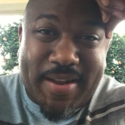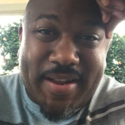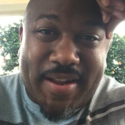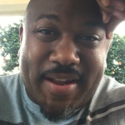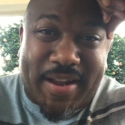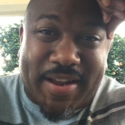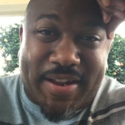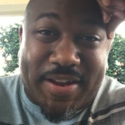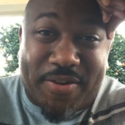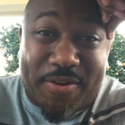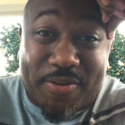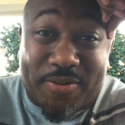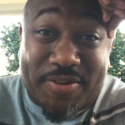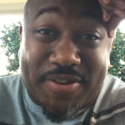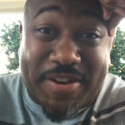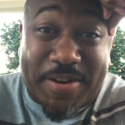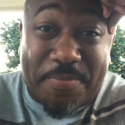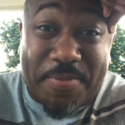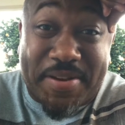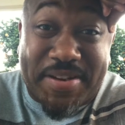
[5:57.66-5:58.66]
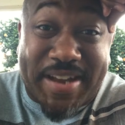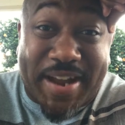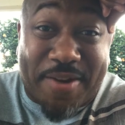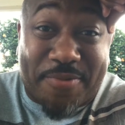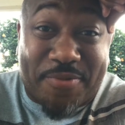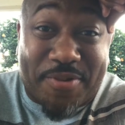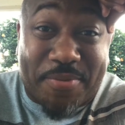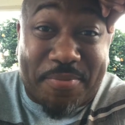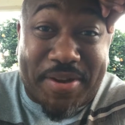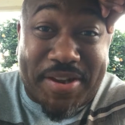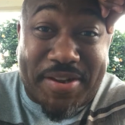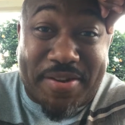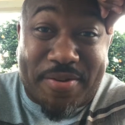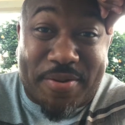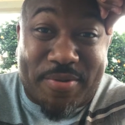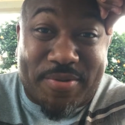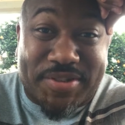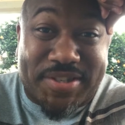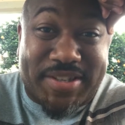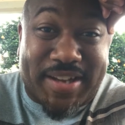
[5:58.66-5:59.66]
and you're going to look up at that woman and you're
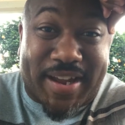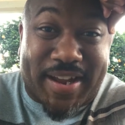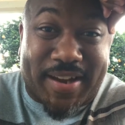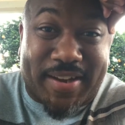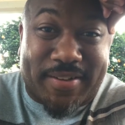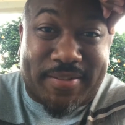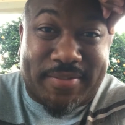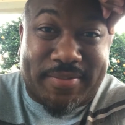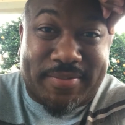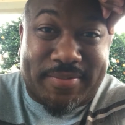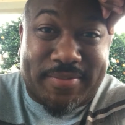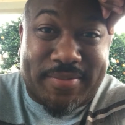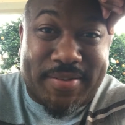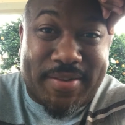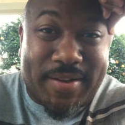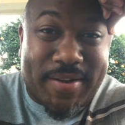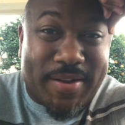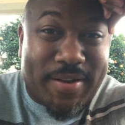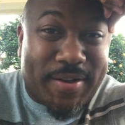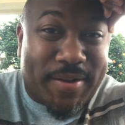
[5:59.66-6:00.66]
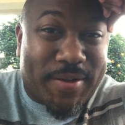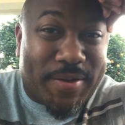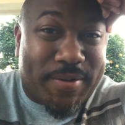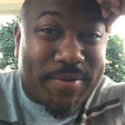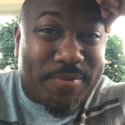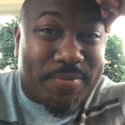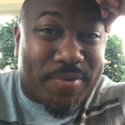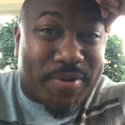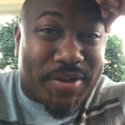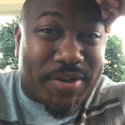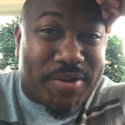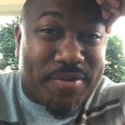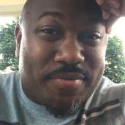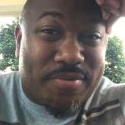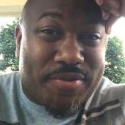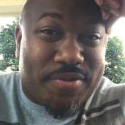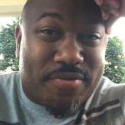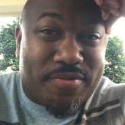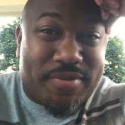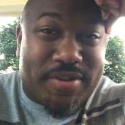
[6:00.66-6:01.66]
going to say, "Will you
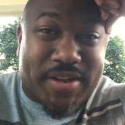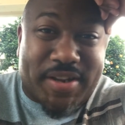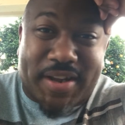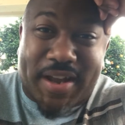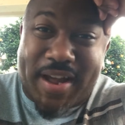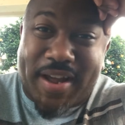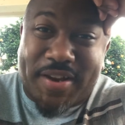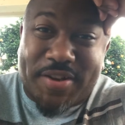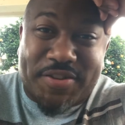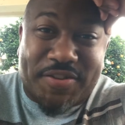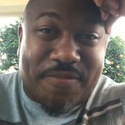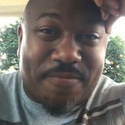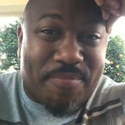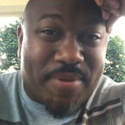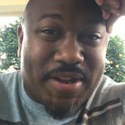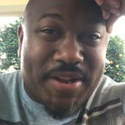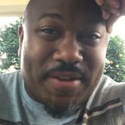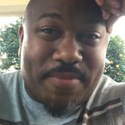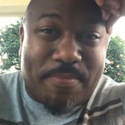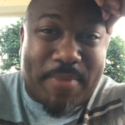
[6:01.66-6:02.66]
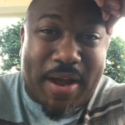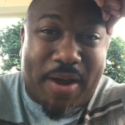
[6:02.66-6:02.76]
do the honors of being my